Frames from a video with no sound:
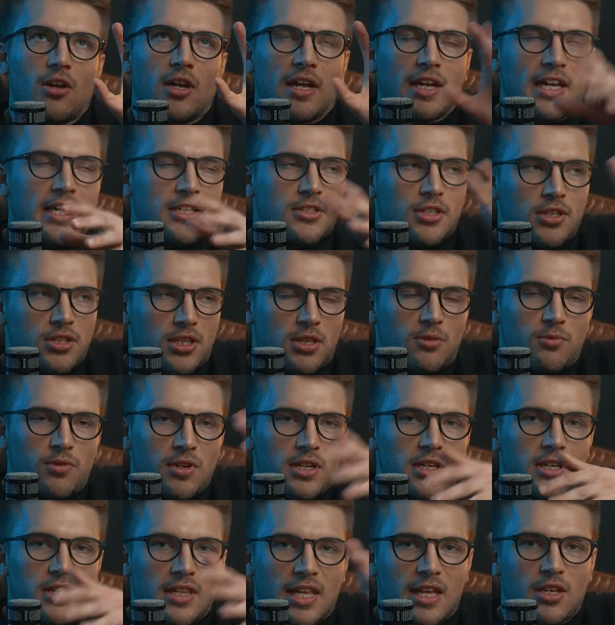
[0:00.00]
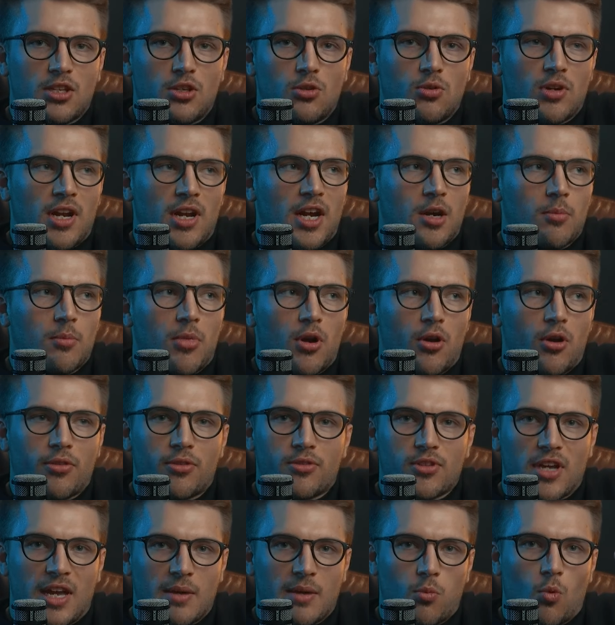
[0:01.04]
I guess it's convenient that you and I are both
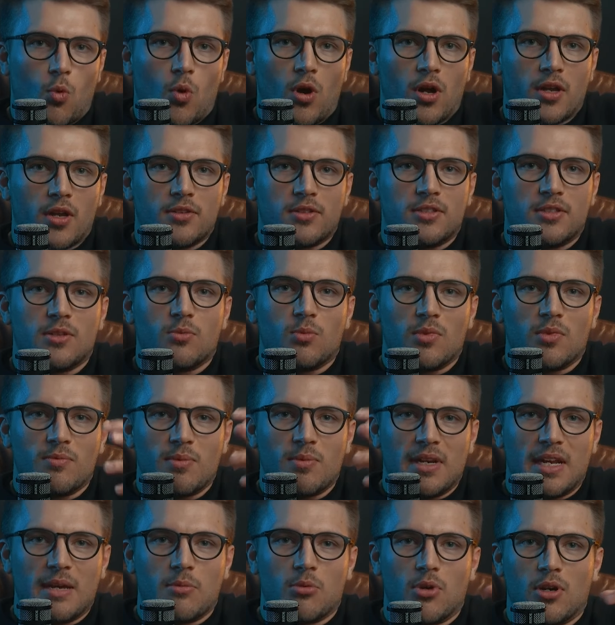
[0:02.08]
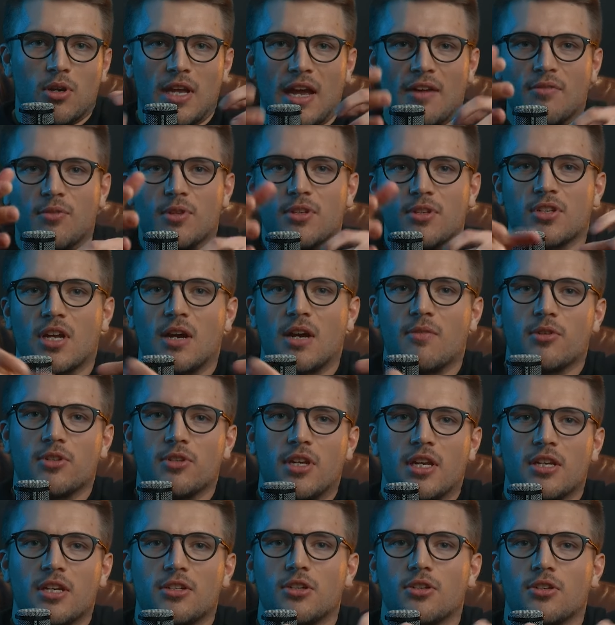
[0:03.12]
type ones, and we've been able to have this
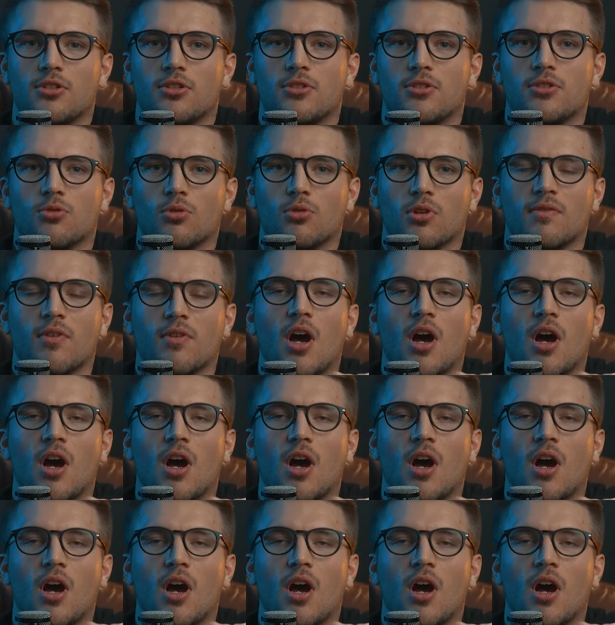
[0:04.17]
conversation sort of yeah.